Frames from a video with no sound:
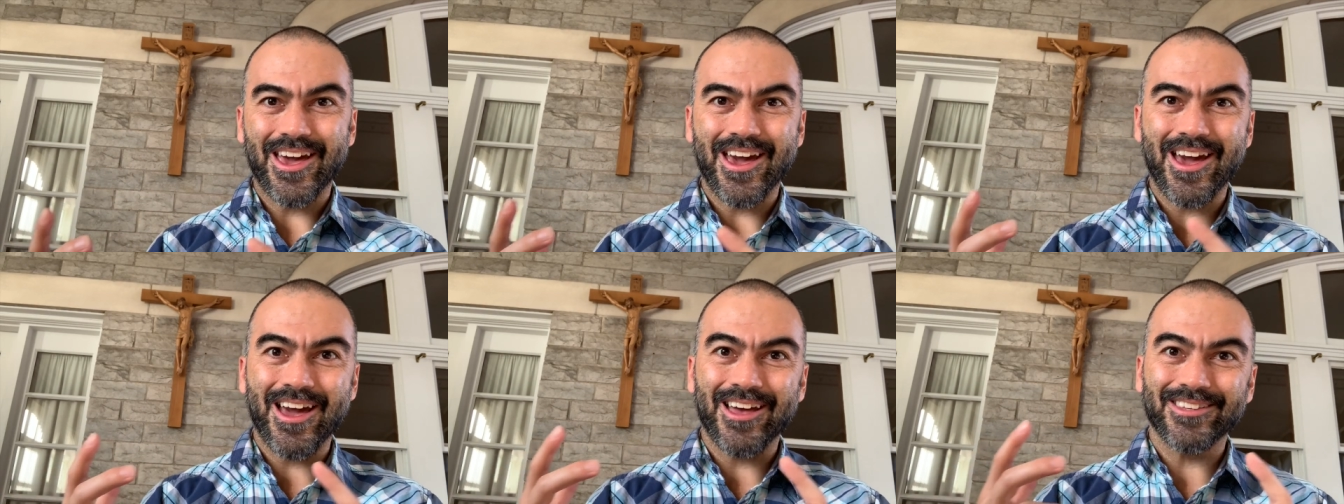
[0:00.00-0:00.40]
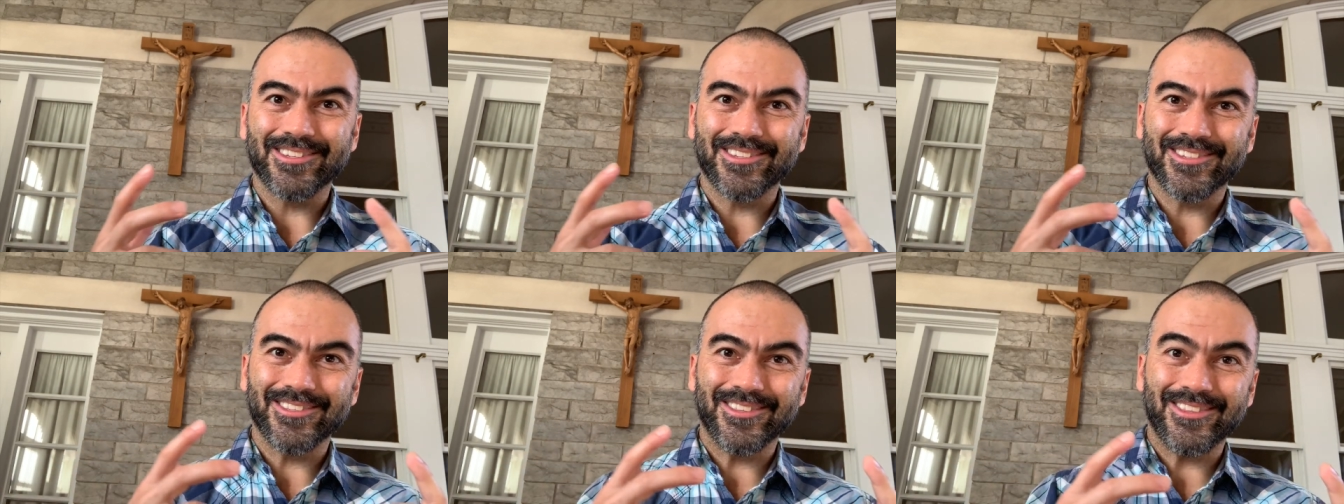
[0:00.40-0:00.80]

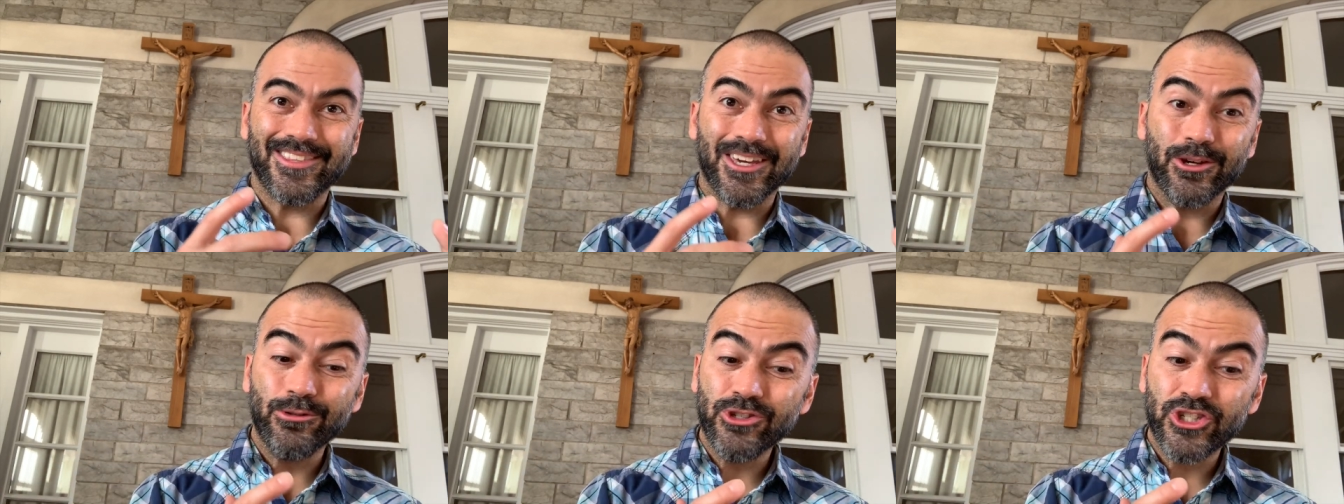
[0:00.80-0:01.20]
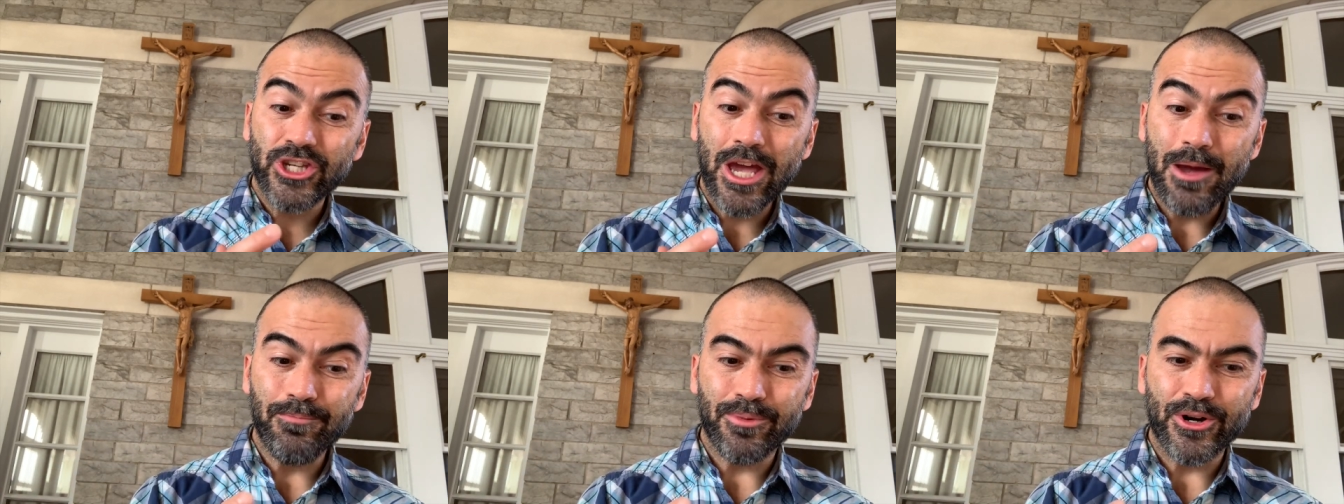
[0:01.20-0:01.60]
as the Good
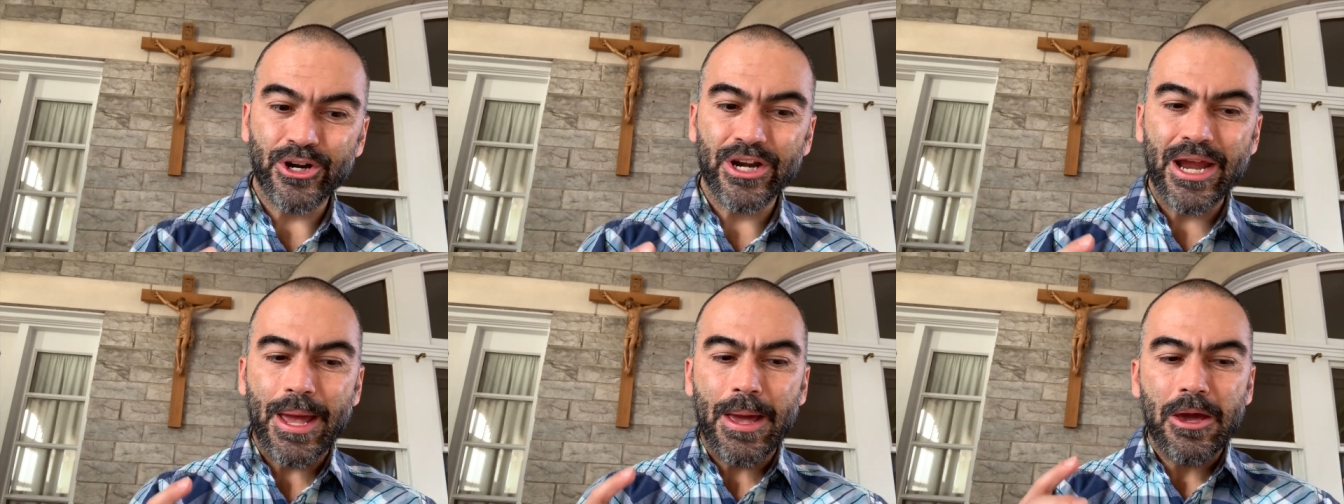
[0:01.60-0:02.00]
Shepherd,